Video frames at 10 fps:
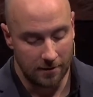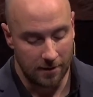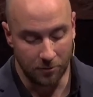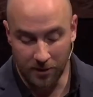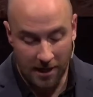
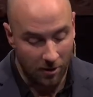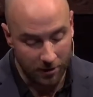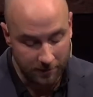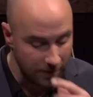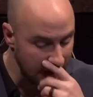Henry
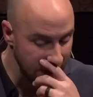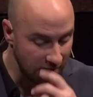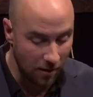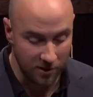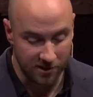Nouwen and
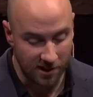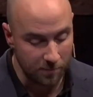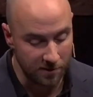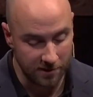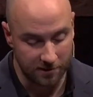Thomas à
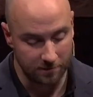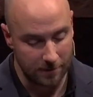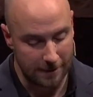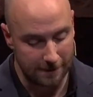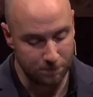Kempis
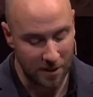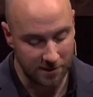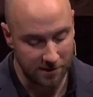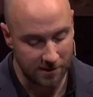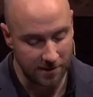uh,
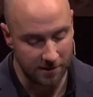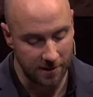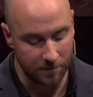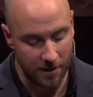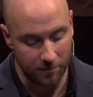basically say the
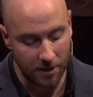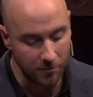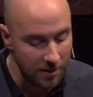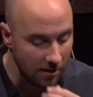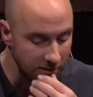same thing, but
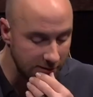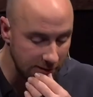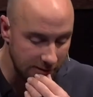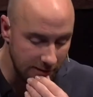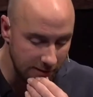Henry Nouwen
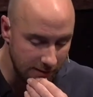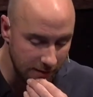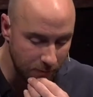says this. He says,